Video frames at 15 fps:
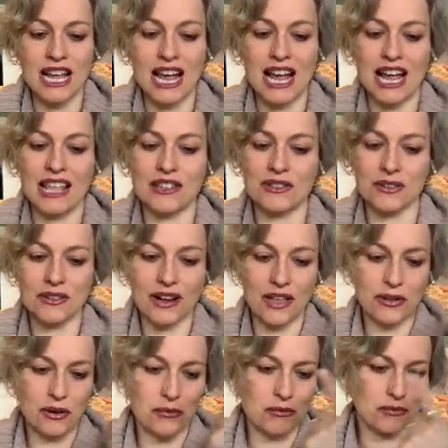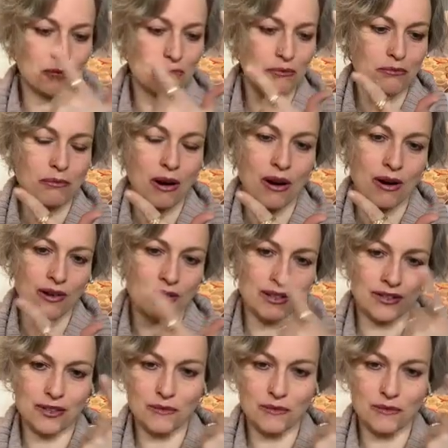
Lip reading: and certain other parts of the